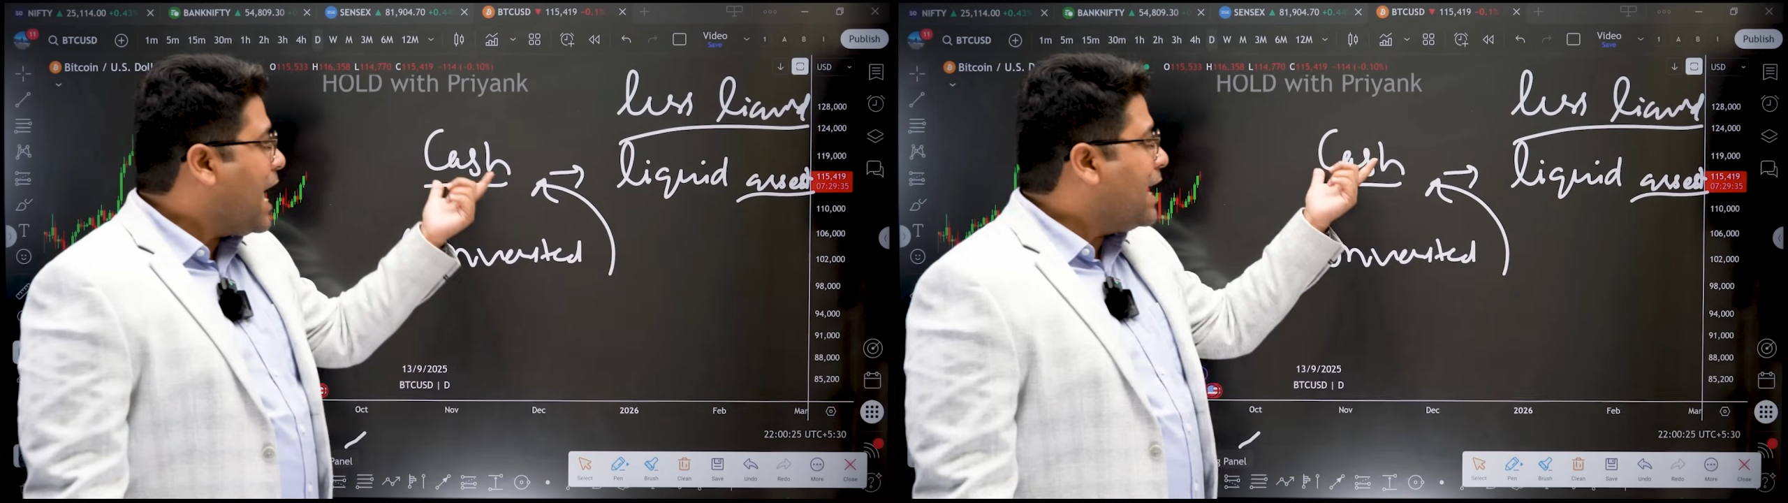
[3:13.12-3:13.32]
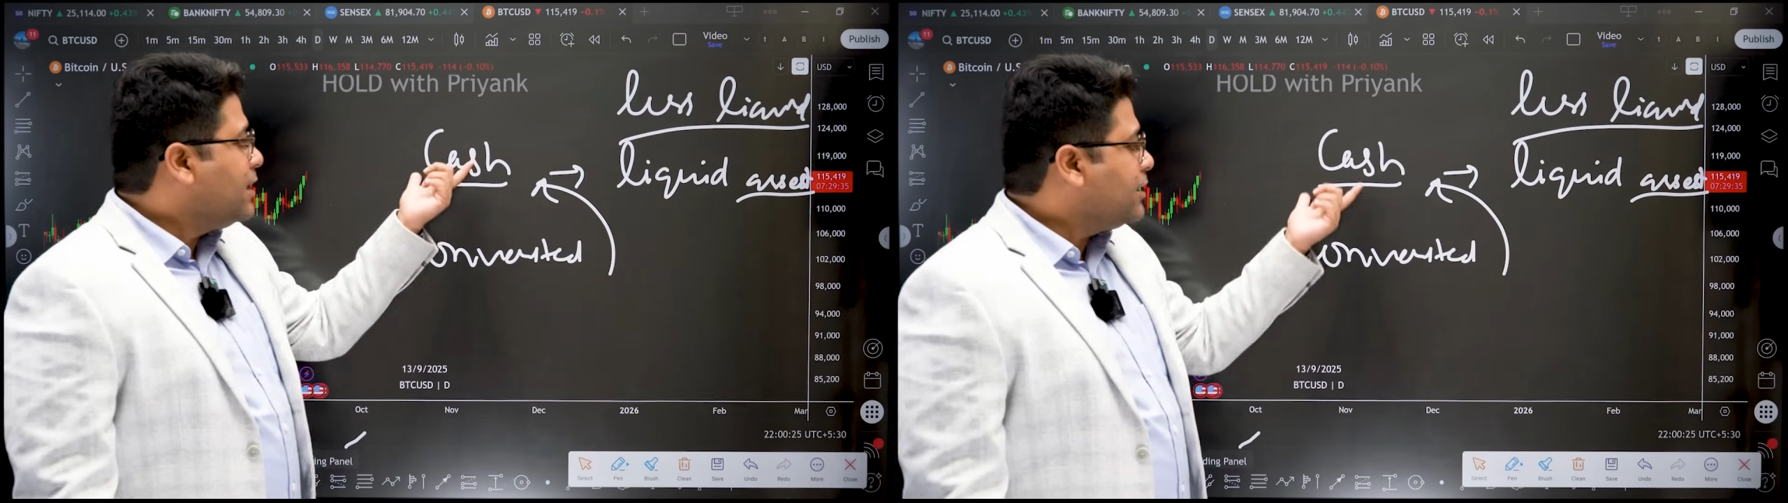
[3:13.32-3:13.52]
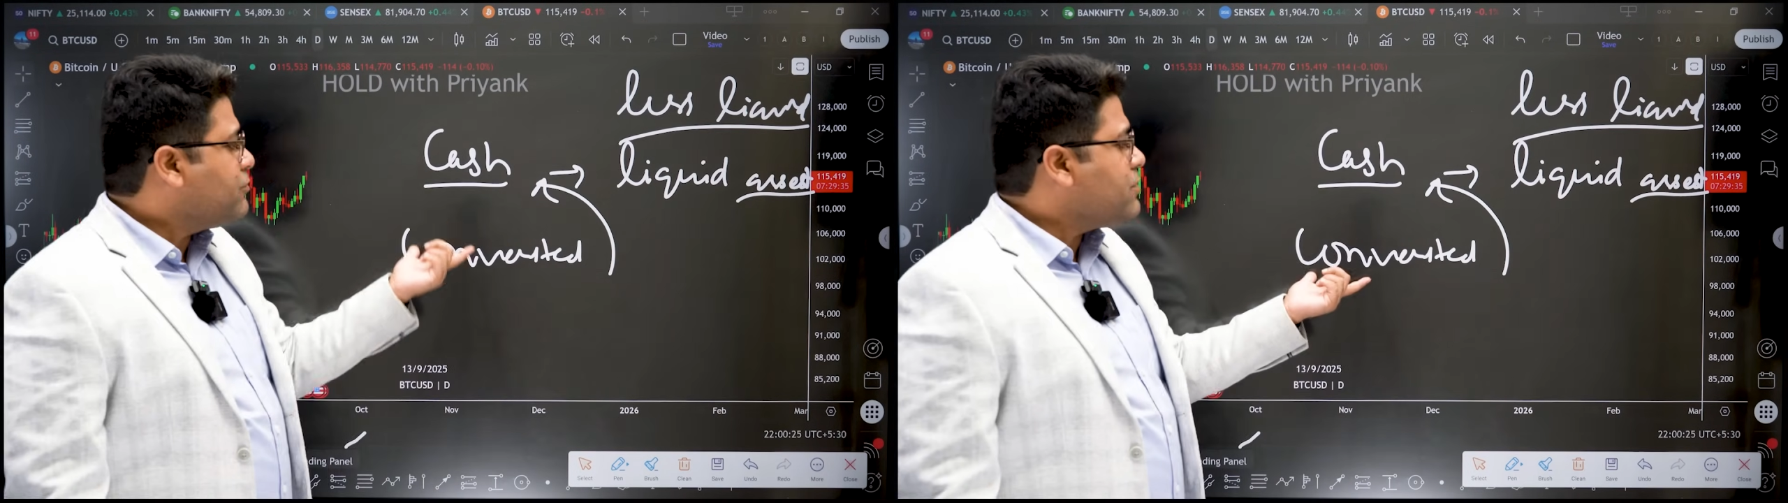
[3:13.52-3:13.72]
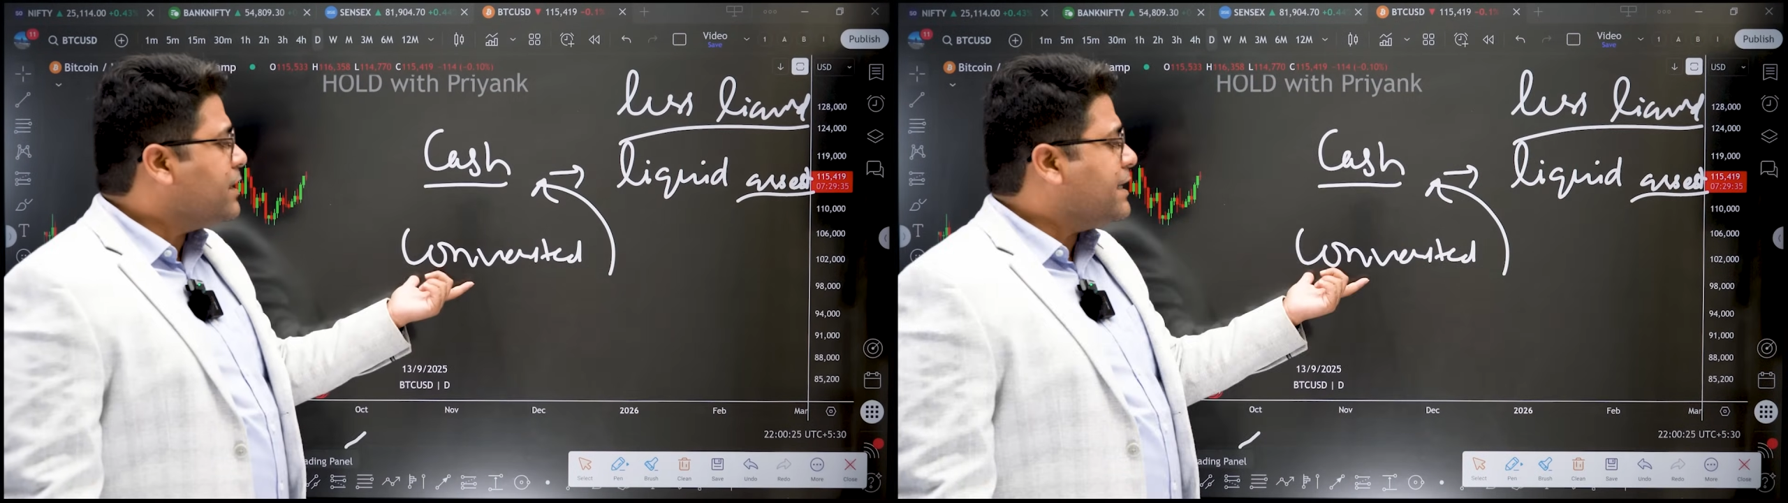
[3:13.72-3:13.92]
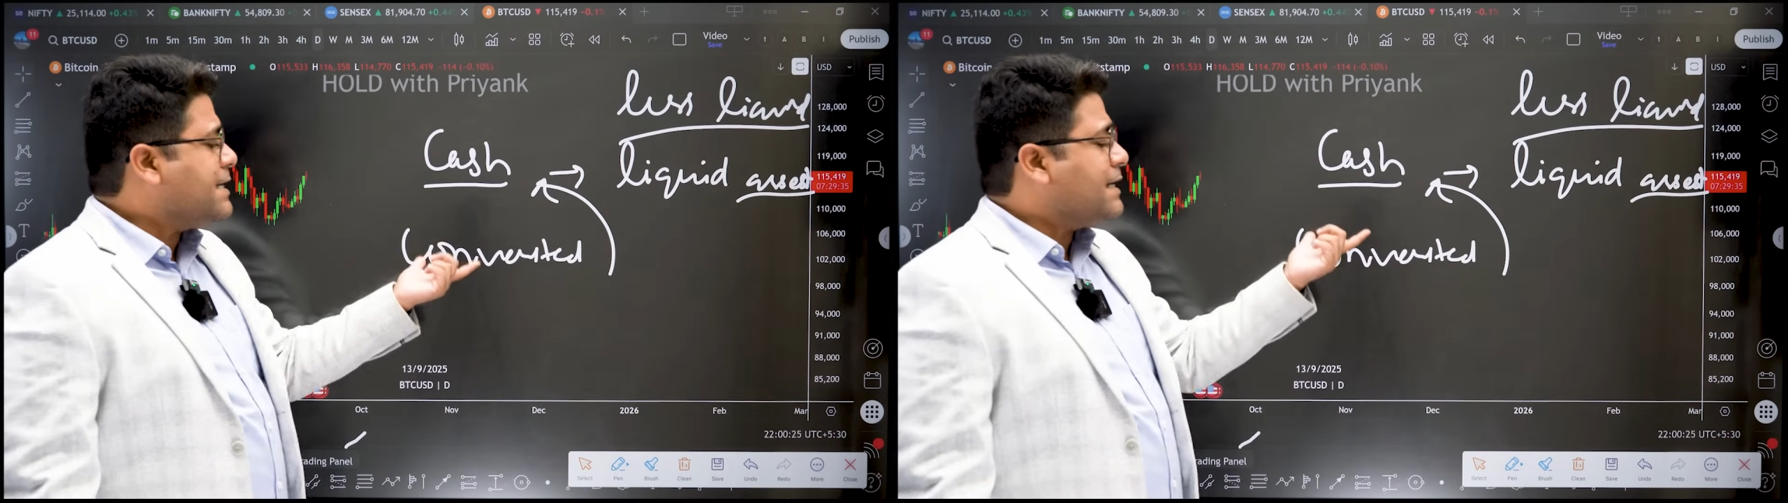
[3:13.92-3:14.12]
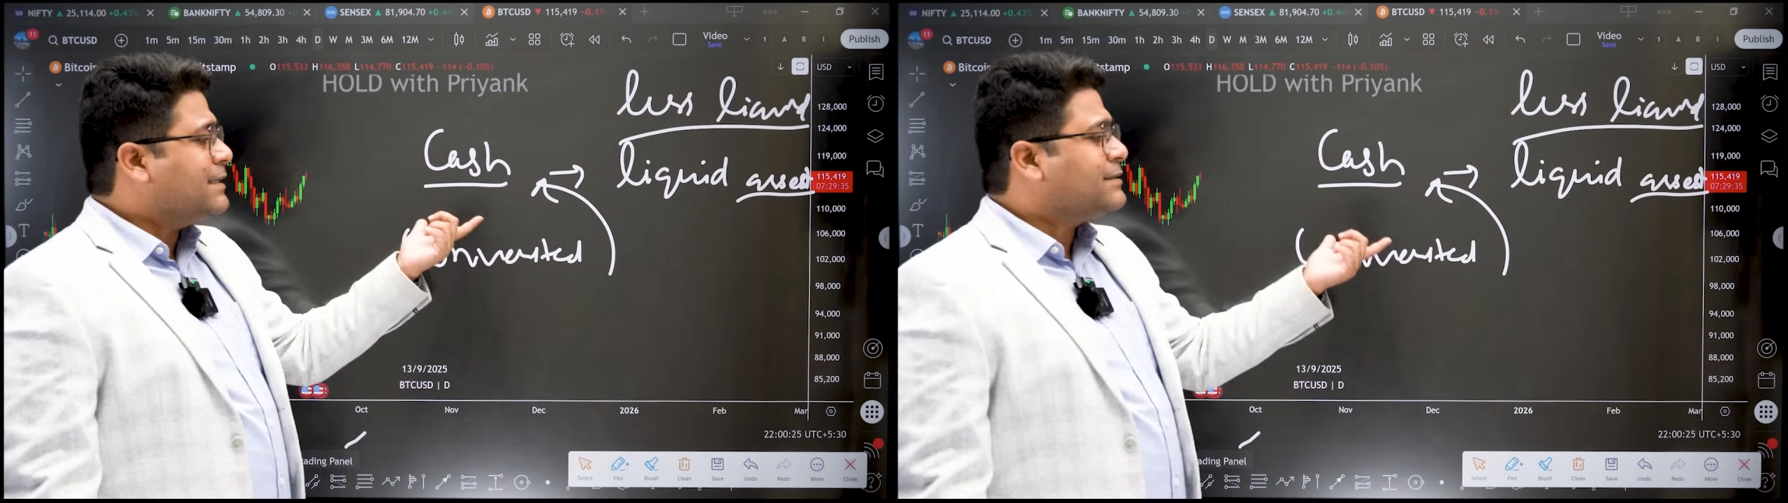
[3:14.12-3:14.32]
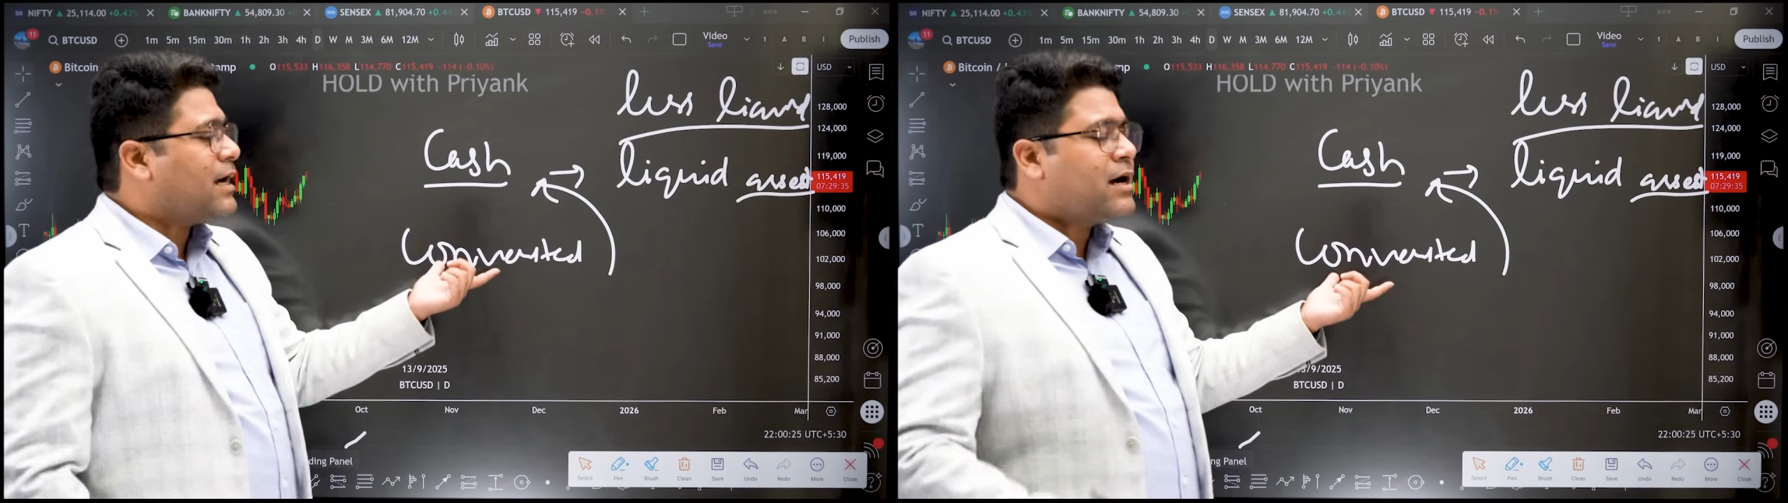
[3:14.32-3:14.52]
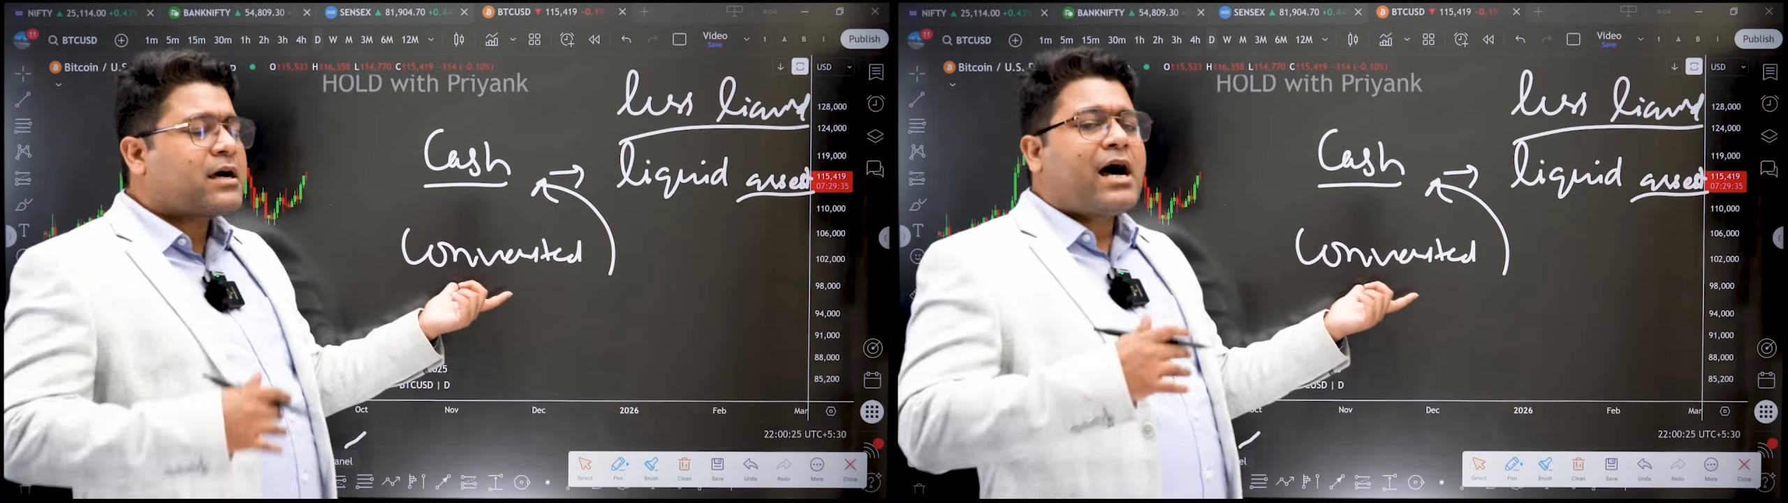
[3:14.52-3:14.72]
And liquidity is
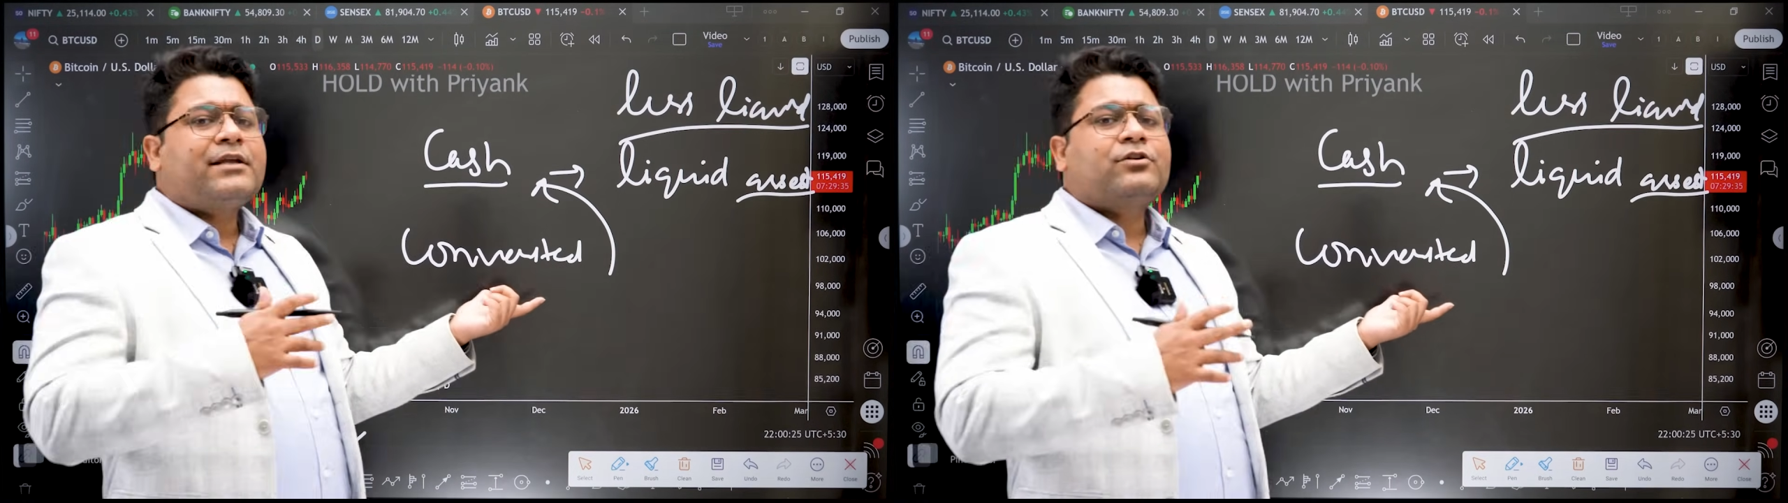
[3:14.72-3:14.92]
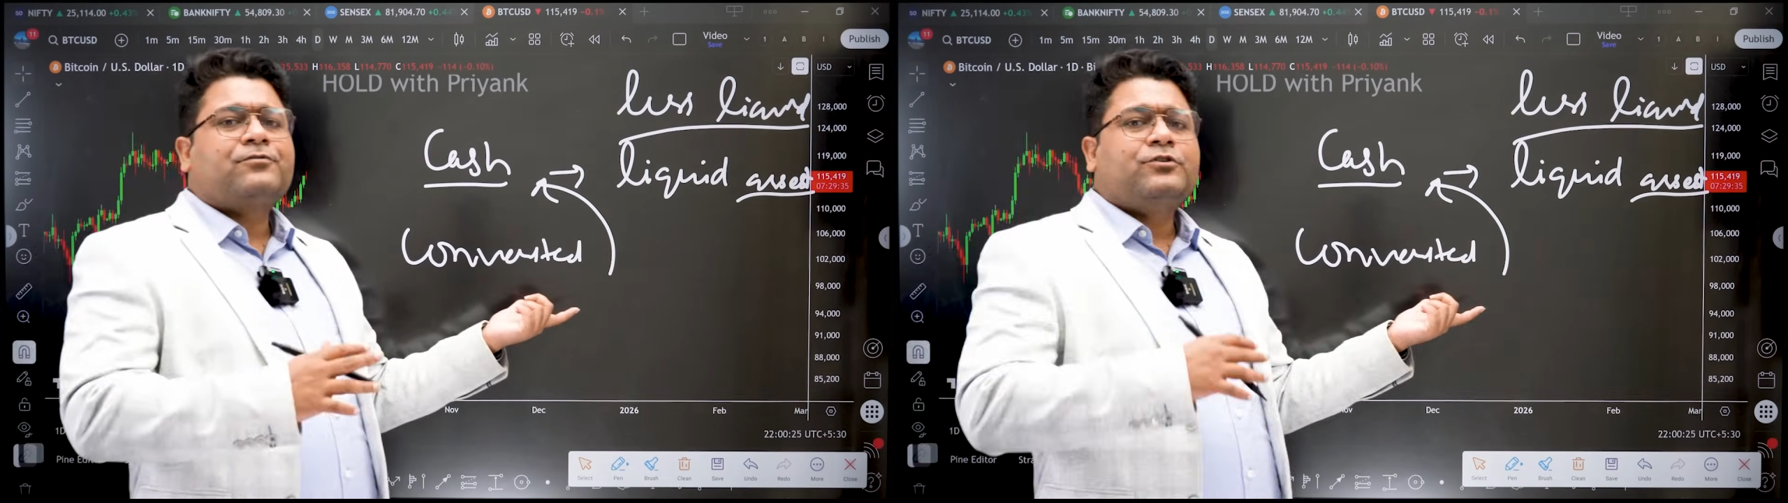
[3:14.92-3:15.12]
a kind of,